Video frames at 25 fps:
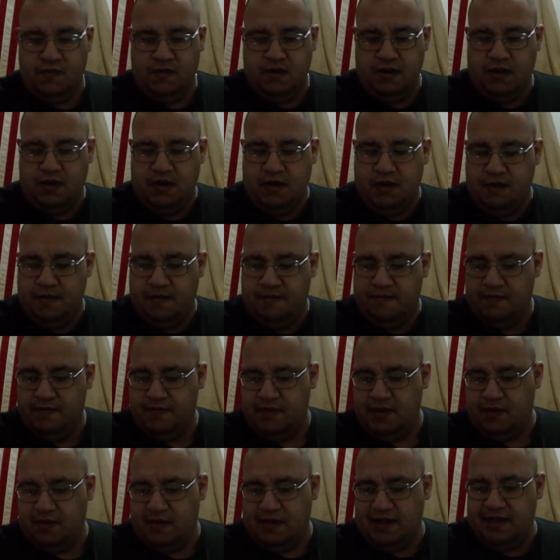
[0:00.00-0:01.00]
I
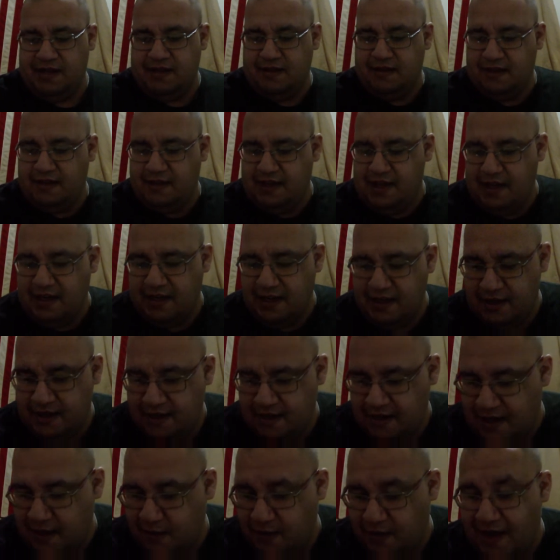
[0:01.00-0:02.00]
would like to
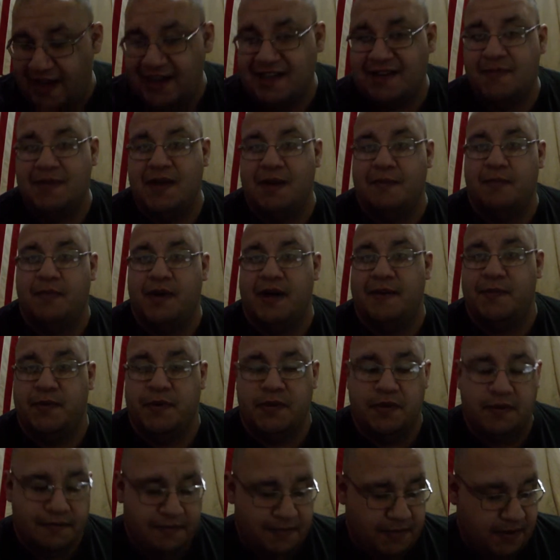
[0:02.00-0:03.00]
be a
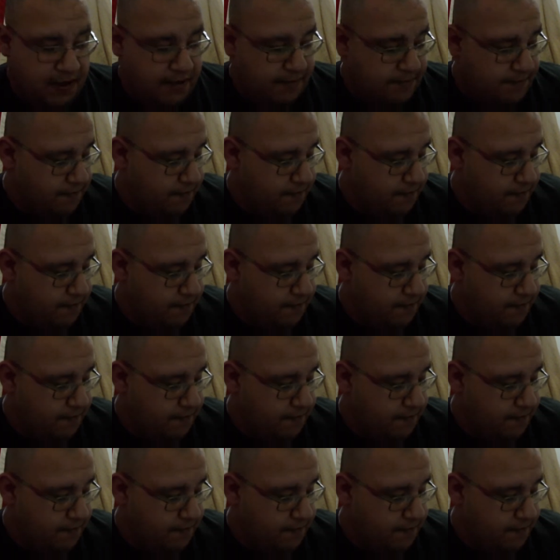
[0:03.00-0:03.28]
prepper, but